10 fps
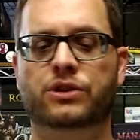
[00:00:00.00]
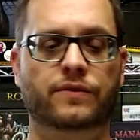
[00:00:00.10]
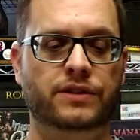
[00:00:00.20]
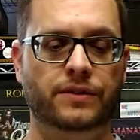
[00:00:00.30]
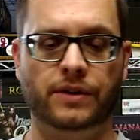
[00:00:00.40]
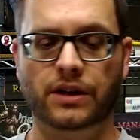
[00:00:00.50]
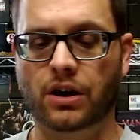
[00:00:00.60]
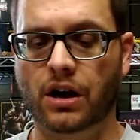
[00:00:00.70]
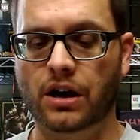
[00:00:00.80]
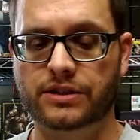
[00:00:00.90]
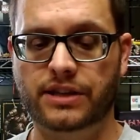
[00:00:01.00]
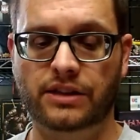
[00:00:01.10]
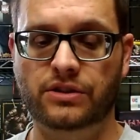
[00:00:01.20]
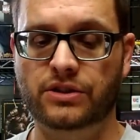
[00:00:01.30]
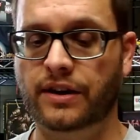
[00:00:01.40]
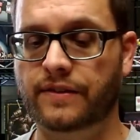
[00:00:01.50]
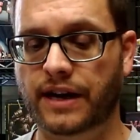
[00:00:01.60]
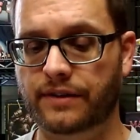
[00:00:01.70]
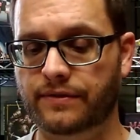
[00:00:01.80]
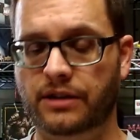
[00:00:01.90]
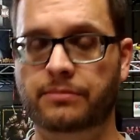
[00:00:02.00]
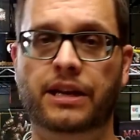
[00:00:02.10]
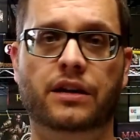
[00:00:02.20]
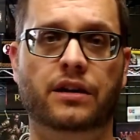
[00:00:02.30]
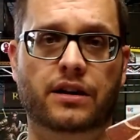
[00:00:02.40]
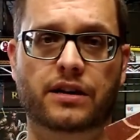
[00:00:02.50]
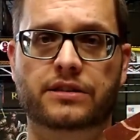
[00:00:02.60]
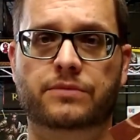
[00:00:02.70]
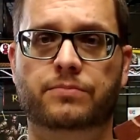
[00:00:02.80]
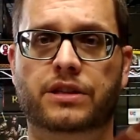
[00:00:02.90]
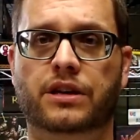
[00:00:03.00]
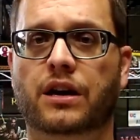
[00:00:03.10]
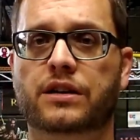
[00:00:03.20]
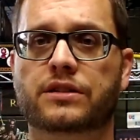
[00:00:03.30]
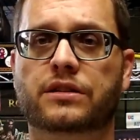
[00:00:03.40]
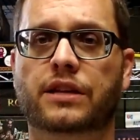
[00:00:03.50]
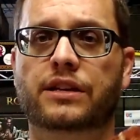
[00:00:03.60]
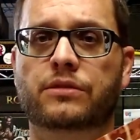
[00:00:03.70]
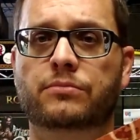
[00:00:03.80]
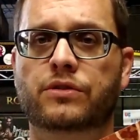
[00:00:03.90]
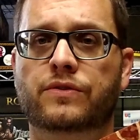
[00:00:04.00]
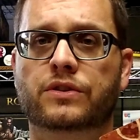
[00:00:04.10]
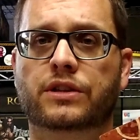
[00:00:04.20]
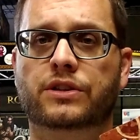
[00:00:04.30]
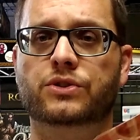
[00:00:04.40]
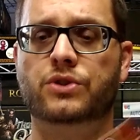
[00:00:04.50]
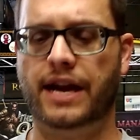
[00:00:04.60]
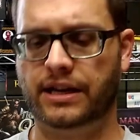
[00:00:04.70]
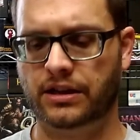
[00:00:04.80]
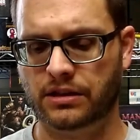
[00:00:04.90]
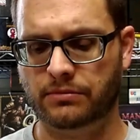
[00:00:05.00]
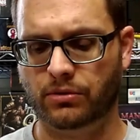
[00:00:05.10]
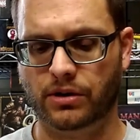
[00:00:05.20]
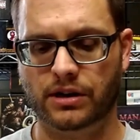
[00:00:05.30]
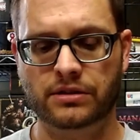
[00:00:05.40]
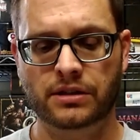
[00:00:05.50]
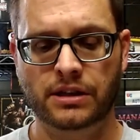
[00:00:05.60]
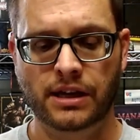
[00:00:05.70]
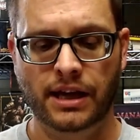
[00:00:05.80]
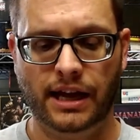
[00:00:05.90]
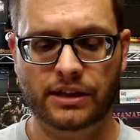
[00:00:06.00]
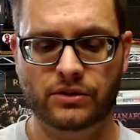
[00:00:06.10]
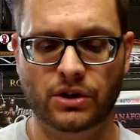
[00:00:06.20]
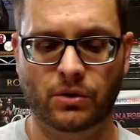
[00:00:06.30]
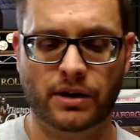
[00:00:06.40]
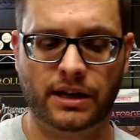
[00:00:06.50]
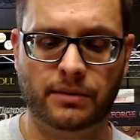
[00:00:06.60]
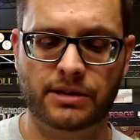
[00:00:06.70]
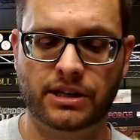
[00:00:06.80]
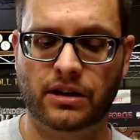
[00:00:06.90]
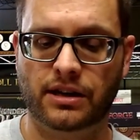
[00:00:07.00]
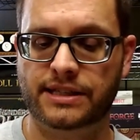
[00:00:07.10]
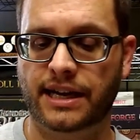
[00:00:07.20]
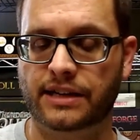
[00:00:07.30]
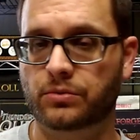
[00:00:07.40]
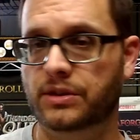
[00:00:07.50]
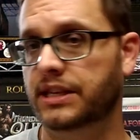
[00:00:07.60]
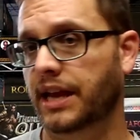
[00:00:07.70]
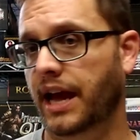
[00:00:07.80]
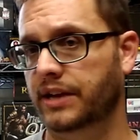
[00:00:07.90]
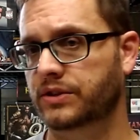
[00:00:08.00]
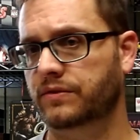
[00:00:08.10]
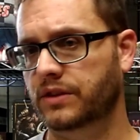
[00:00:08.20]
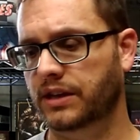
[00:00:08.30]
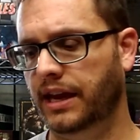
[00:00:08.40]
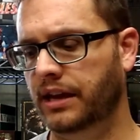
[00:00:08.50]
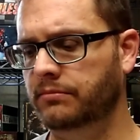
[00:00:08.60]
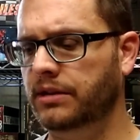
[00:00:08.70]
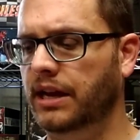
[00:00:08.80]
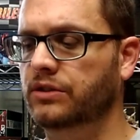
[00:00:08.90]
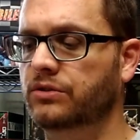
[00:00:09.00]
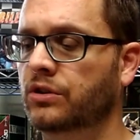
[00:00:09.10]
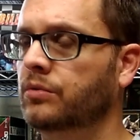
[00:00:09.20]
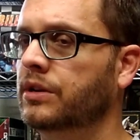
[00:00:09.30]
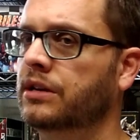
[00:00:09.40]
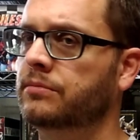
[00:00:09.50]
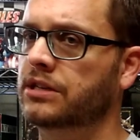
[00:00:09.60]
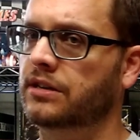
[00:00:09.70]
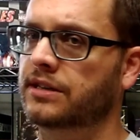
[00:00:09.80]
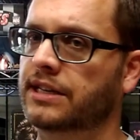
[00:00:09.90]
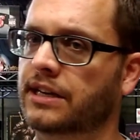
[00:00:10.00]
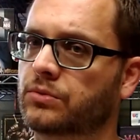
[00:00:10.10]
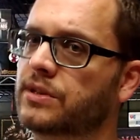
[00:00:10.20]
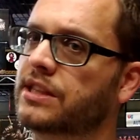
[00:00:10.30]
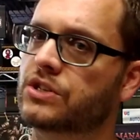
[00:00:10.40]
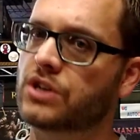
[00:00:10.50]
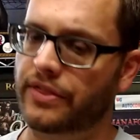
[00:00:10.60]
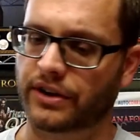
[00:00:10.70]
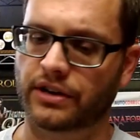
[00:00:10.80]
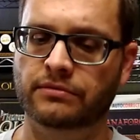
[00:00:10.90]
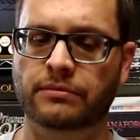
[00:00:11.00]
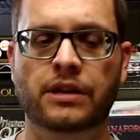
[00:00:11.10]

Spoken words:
you have different cards, and you don't ever have very many cards, but the cards let you move your little dragon on the board, and you don't want to come into contact with the edge of the game, and you don't want to come into contact with each other.